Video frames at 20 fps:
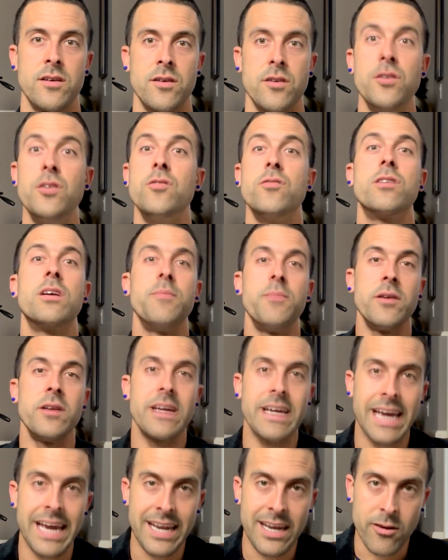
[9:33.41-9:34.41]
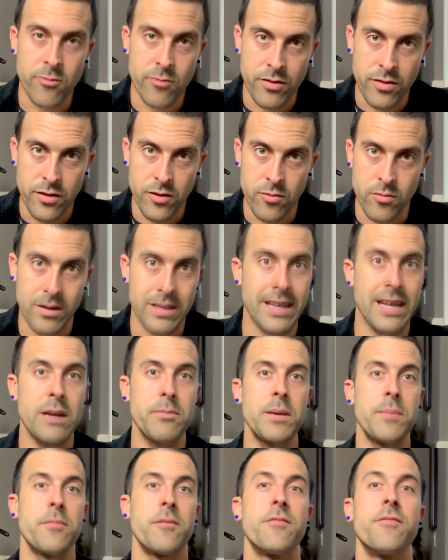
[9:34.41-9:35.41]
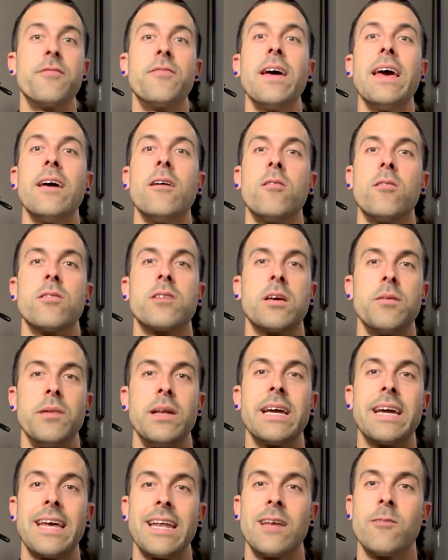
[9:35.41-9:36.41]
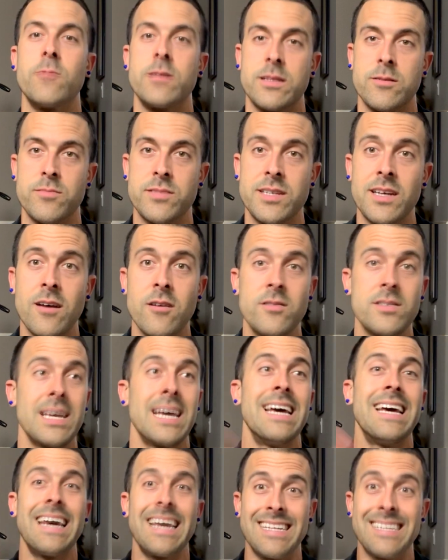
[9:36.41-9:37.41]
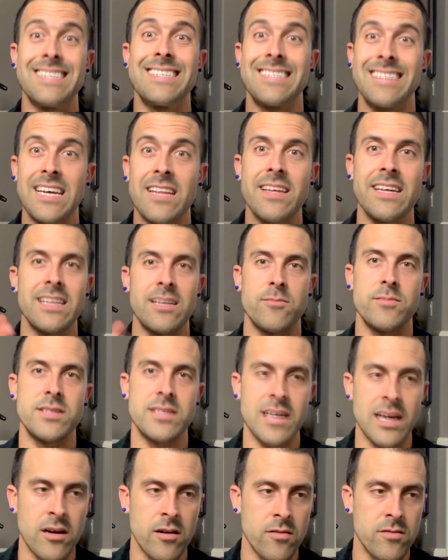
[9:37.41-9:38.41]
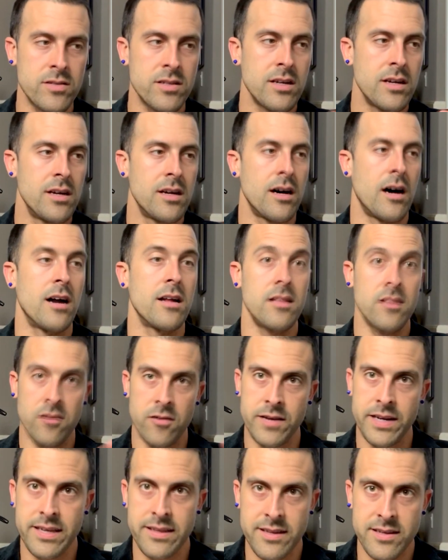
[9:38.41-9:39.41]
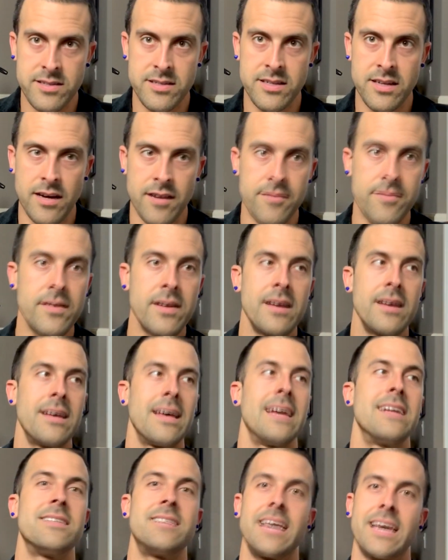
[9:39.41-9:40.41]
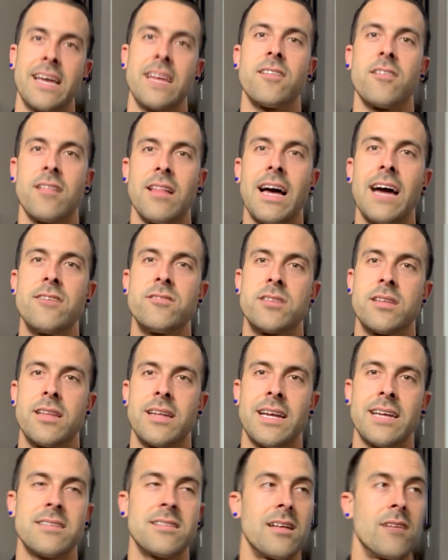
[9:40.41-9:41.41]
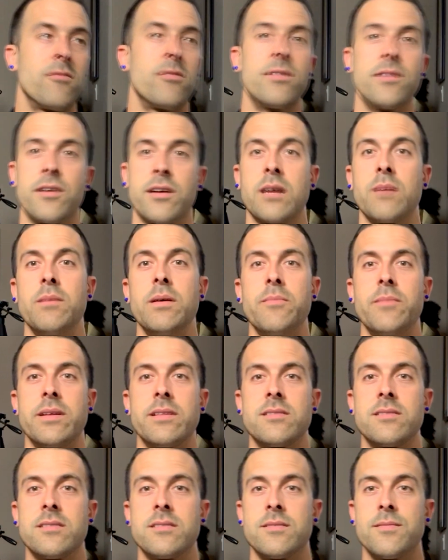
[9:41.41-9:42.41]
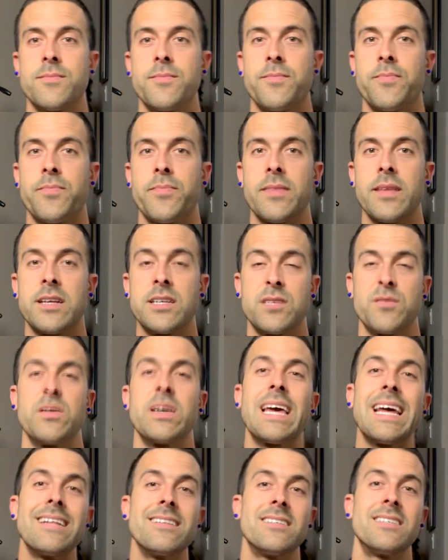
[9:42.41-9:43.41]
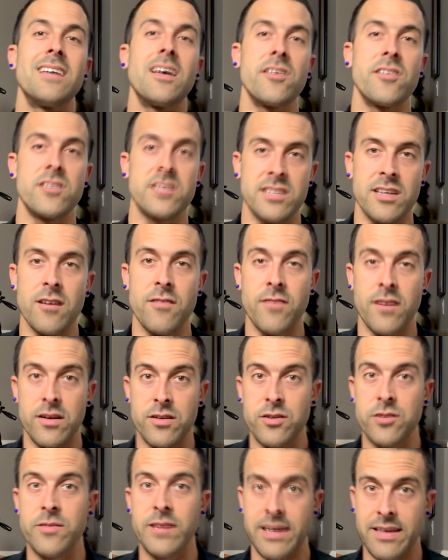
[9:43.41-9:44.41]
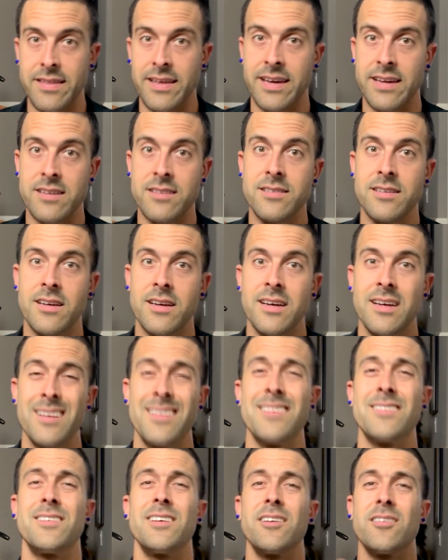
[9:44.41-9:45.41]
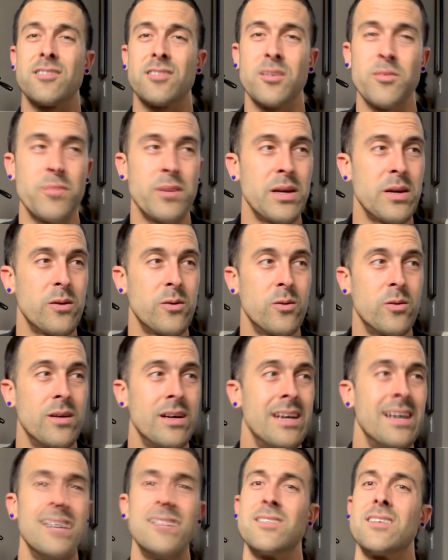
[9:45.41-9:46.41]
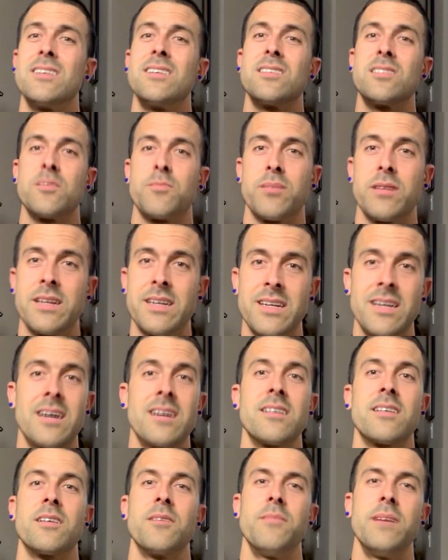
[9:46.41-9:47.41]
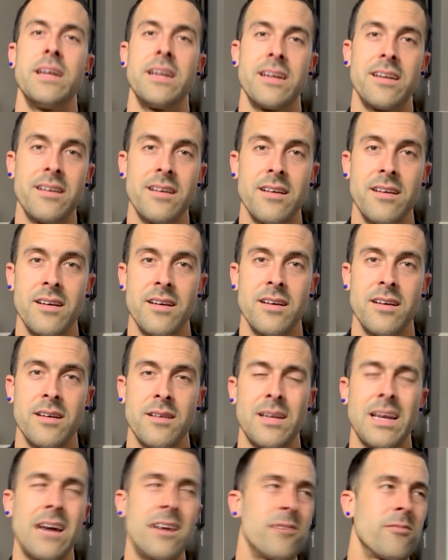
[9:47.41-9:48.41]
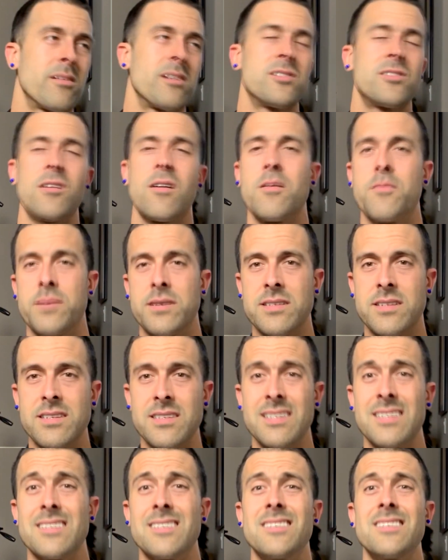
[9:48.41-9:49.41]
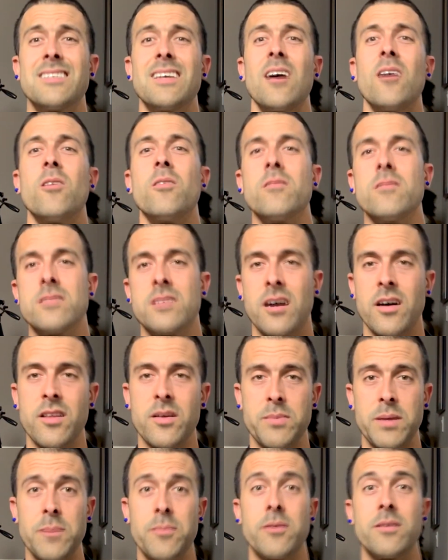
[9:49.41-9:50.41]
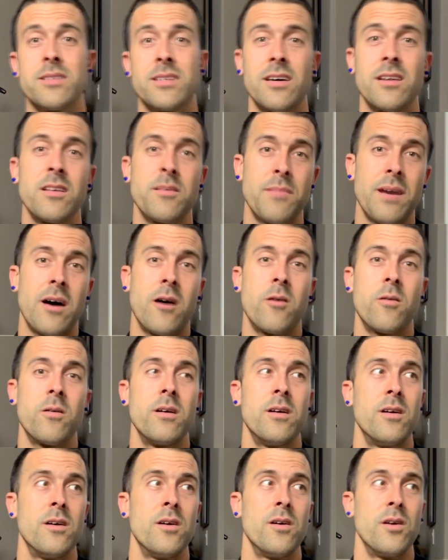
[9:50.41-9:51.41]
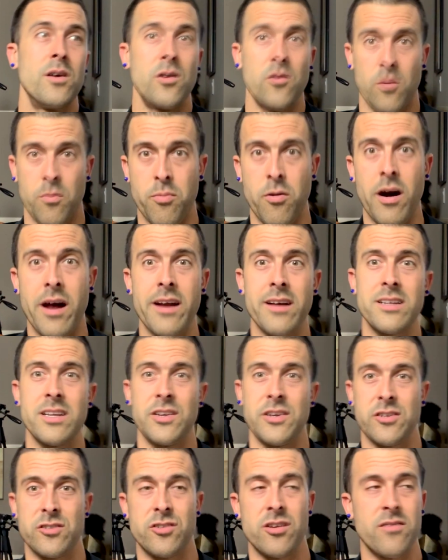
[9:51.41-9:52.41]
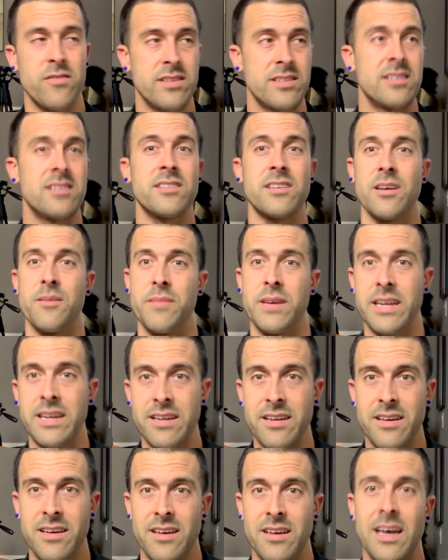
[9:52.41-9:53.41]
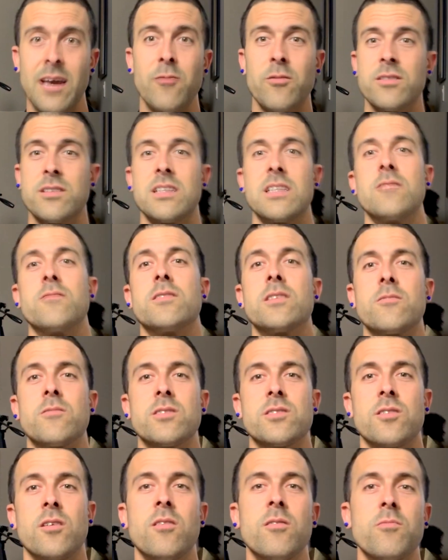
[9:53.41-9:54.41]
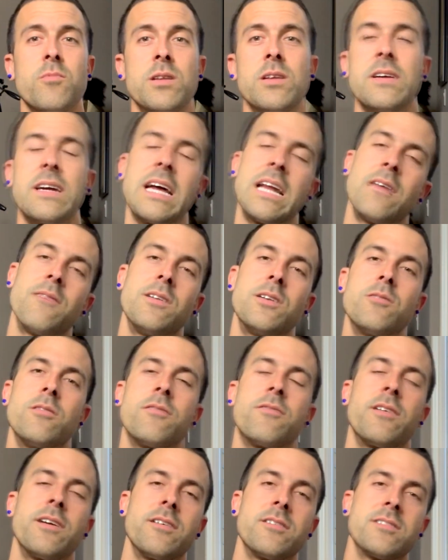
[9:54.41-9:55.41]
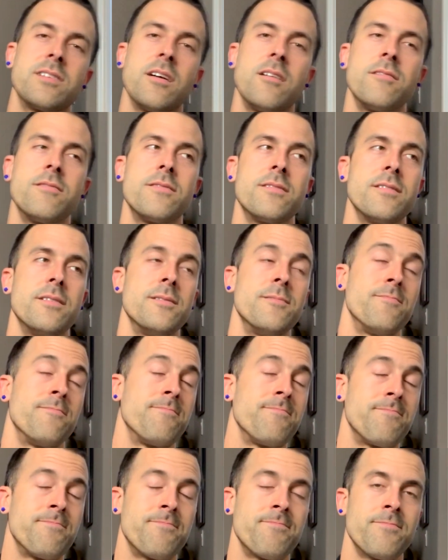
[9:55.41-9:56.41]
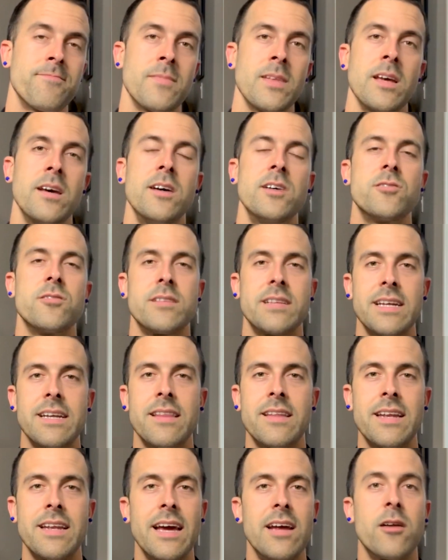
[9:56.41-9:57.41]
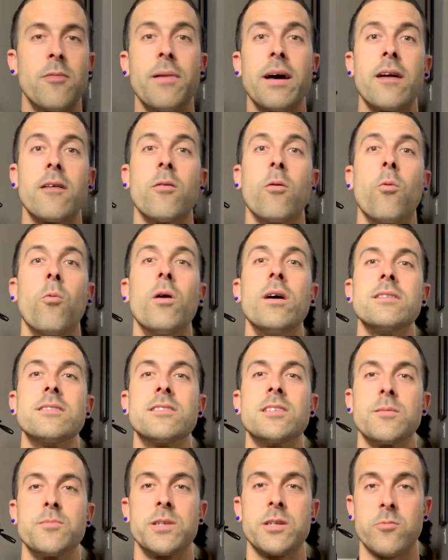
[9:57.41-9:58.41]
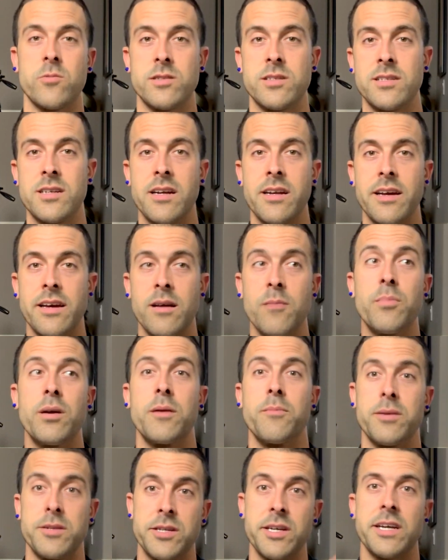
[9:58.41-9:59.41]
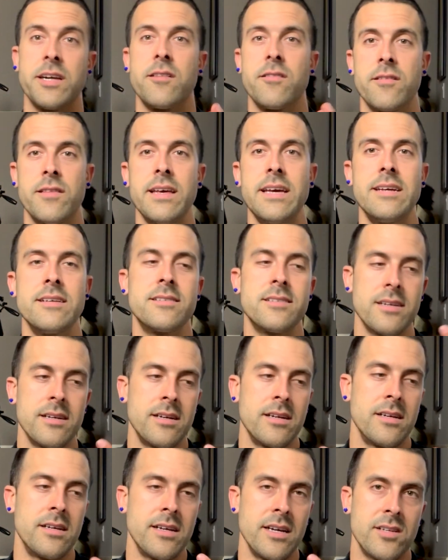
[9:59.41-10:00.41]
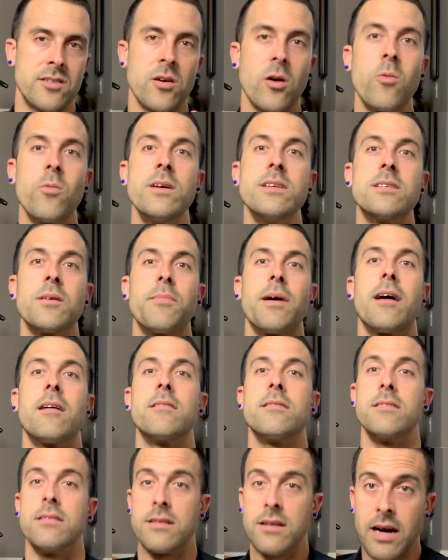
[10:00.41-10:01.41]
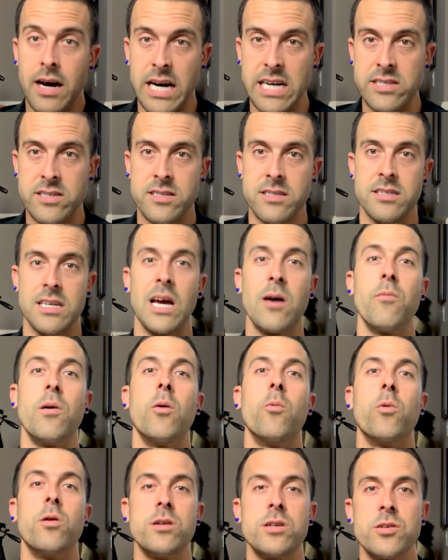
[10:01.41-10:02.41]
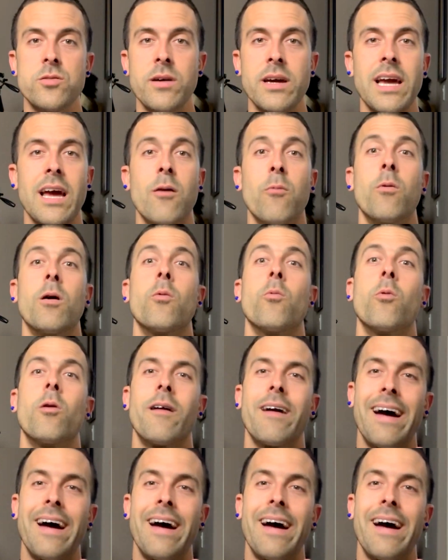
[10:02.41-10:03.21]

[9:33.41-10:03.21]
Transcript: You communicating with you. A lot of people fail communicating with themselves and selling themselves on learning this stuff and taking their lives to the next level and their commitments. Because if you can't sell yourself on doing things, let's say you're somebody who is undisciplined and uncommitted. Now you want to start a business and sell to other people and tell them how your product and your service is committed and will deliver the result when you can't even do it for yourself? So at the end of the day, no matter what subject we're studying, but in particular these, it's always about us and what we're doing and where we're